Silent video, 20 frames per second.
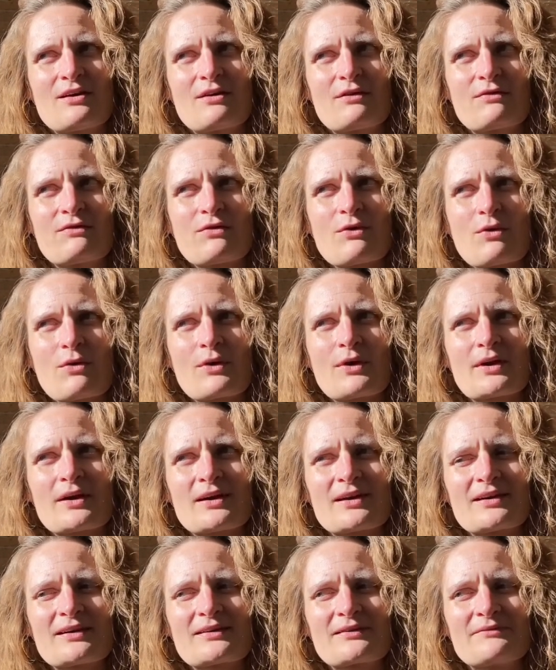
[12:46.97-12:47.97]

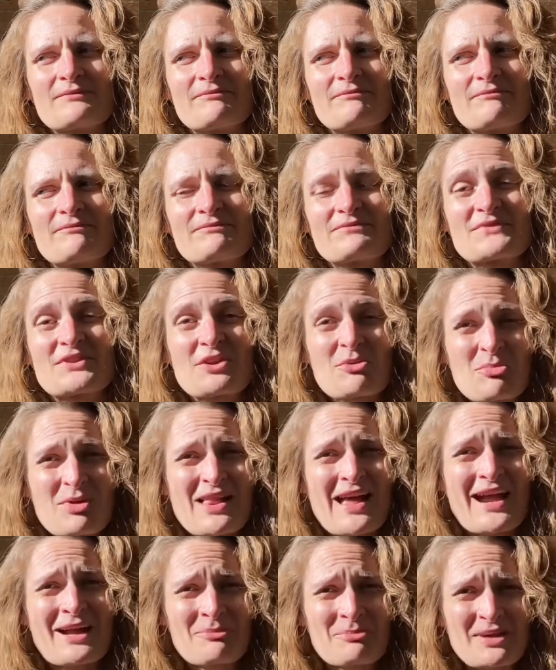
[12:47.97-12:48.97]
for the
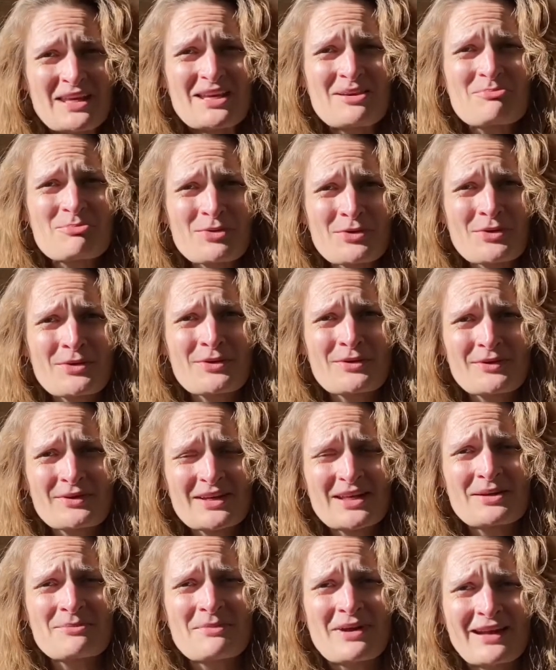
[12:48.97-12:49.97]
black people
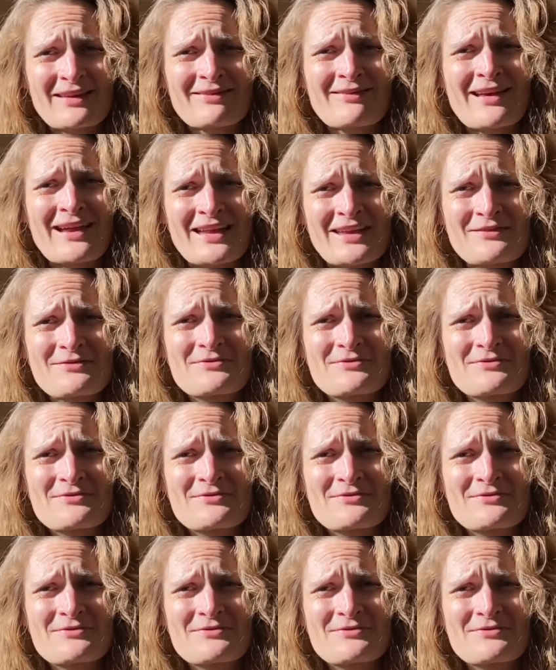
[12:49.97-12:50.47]
in my life